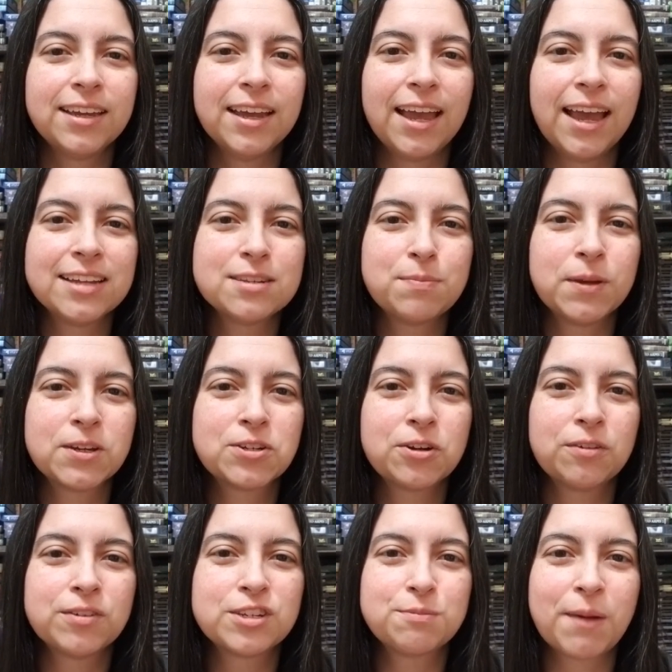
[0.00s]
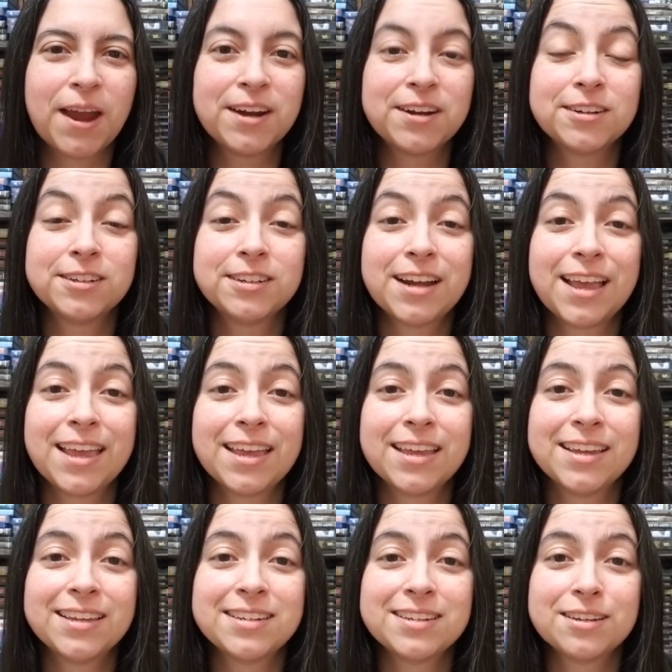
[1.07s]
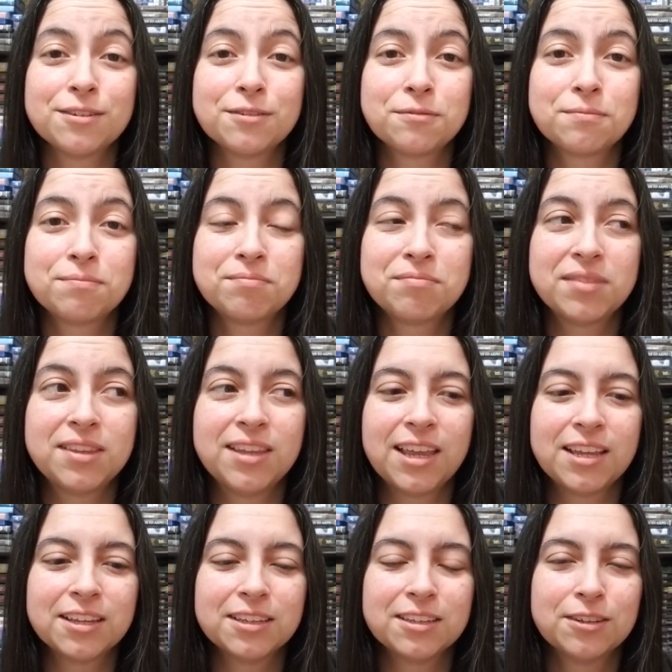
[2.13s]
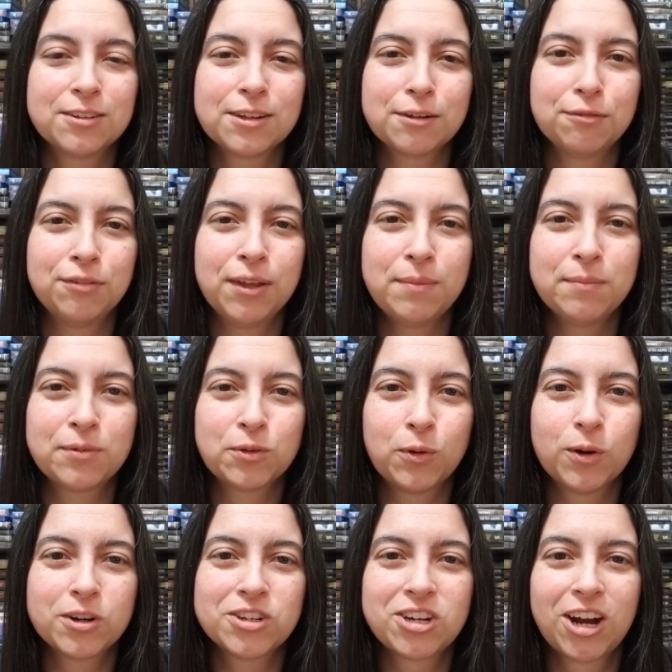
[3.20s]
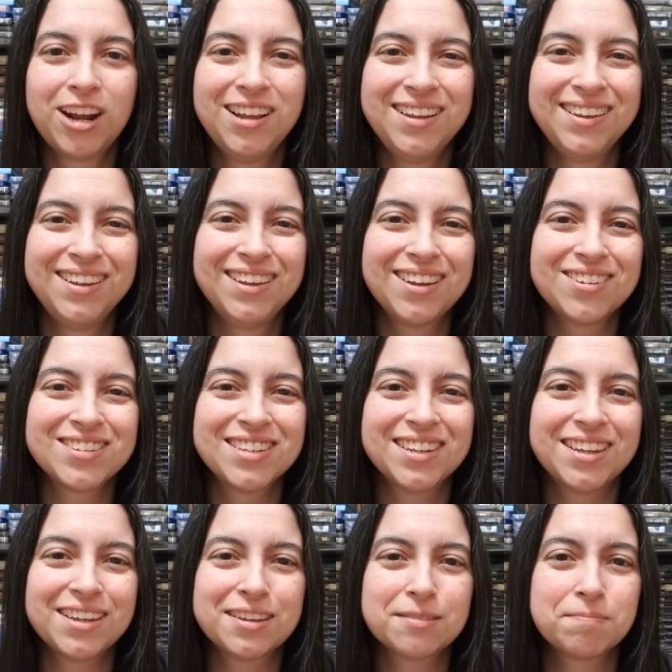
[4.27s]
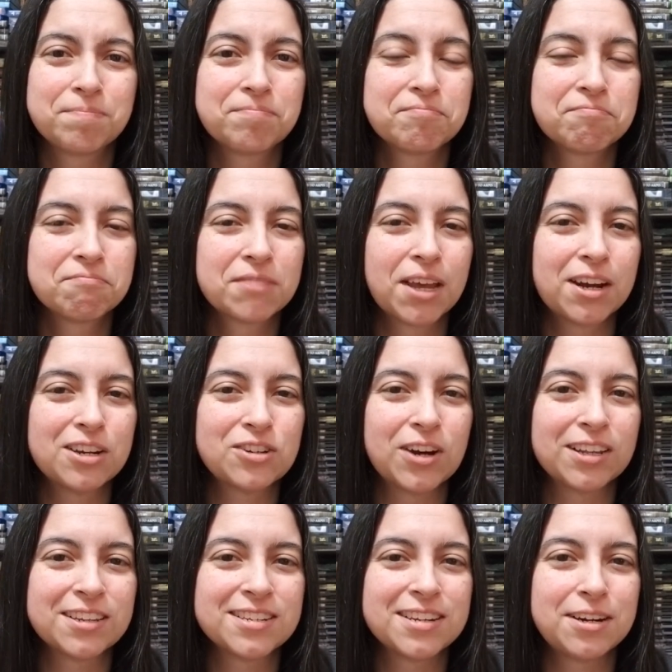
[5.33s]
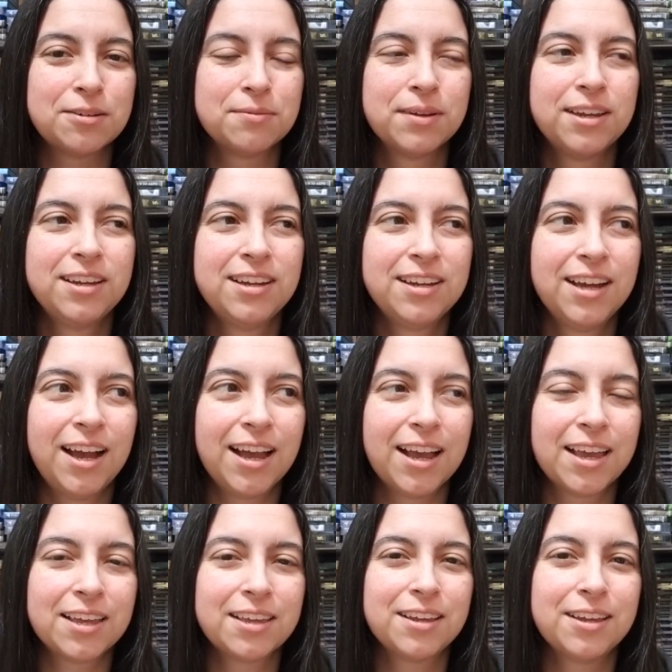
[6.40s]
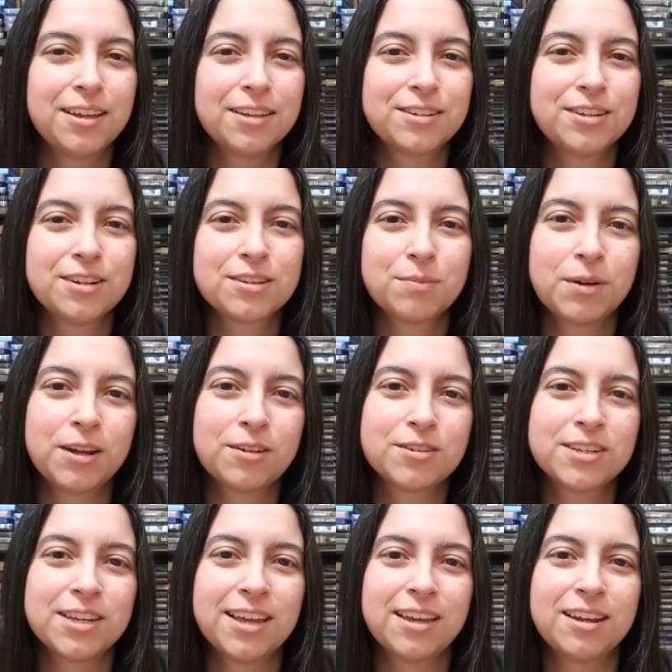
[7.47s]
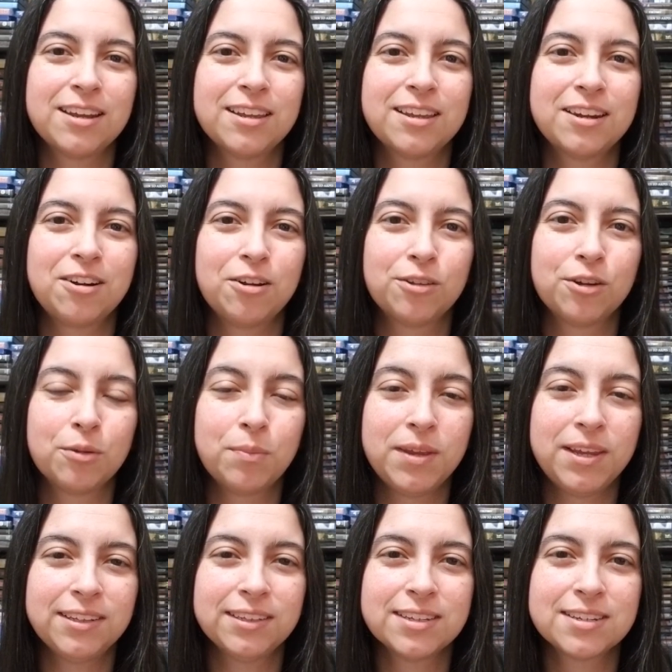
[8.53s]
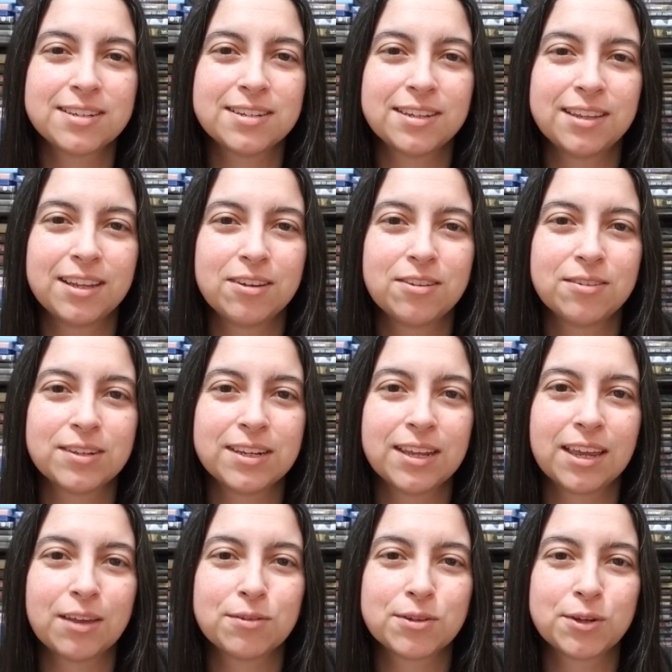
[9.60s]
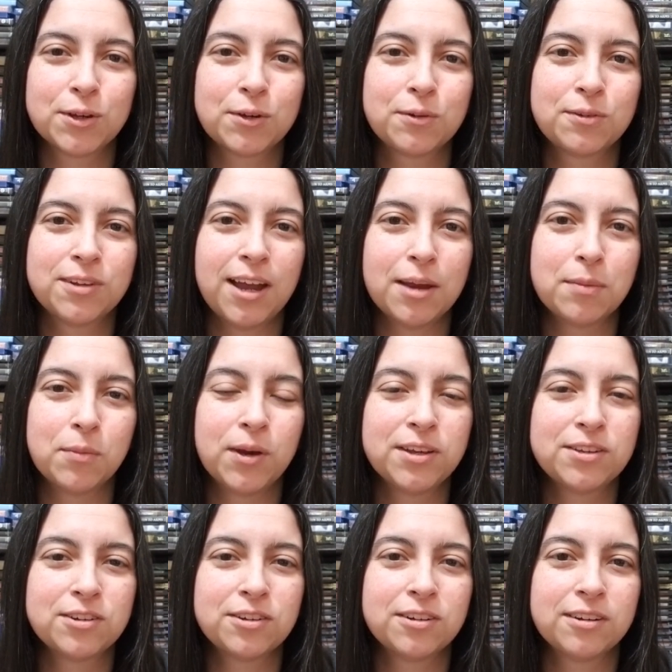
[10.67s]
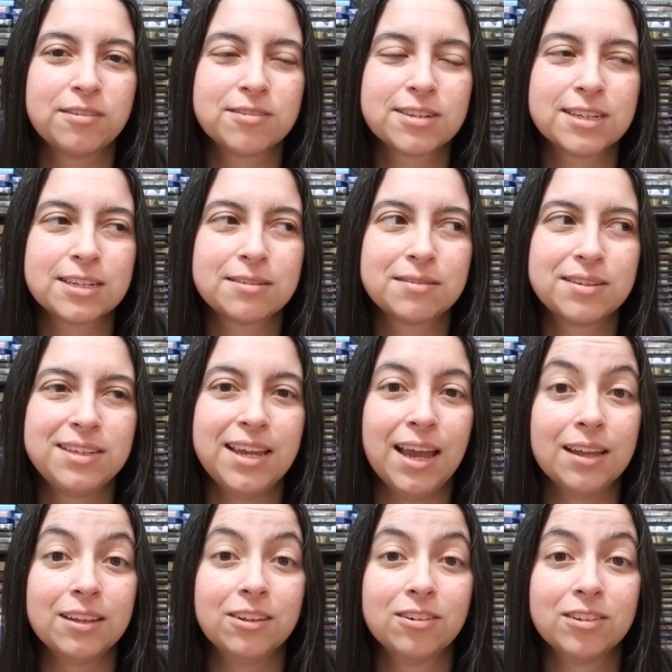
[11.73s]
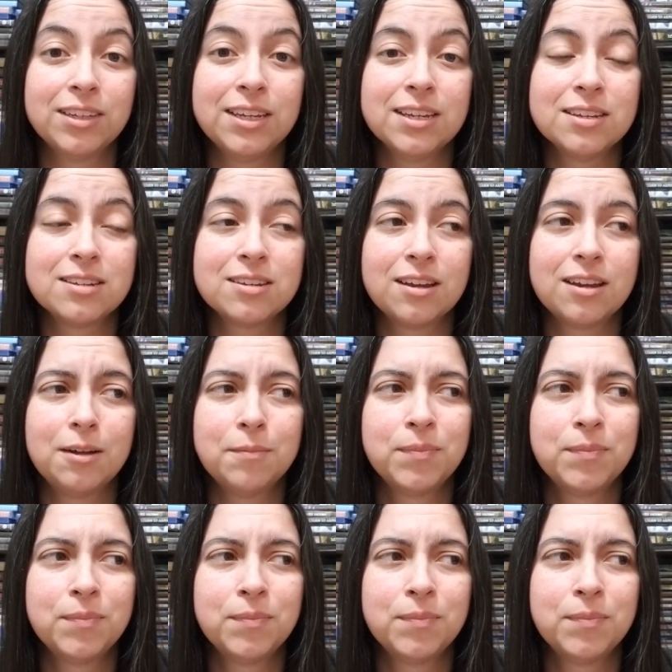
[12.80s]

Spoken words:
It has a picture of a spider and of like a, looks like a flame torch. I was like, gotta try this out. I saw somebody else had it on their beat list, and they was like, it was a good time waster, and I was like, yeah, it literally is.